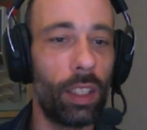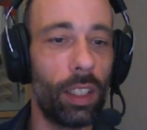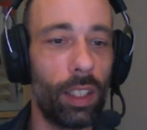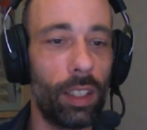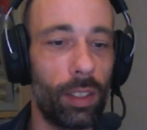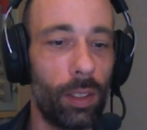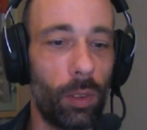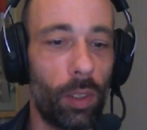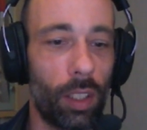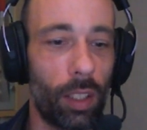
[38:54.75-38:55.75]
and
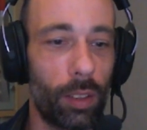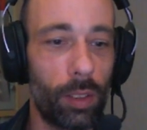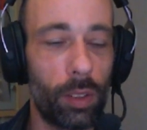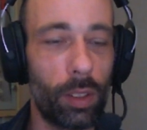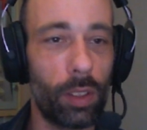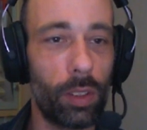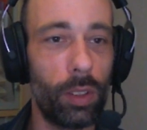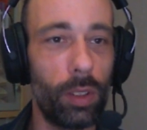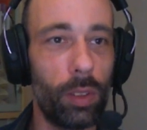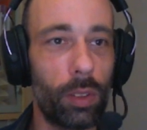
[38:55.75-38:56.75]
you are
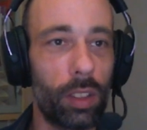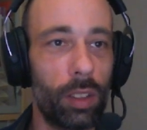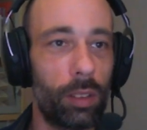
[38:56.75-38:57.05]
using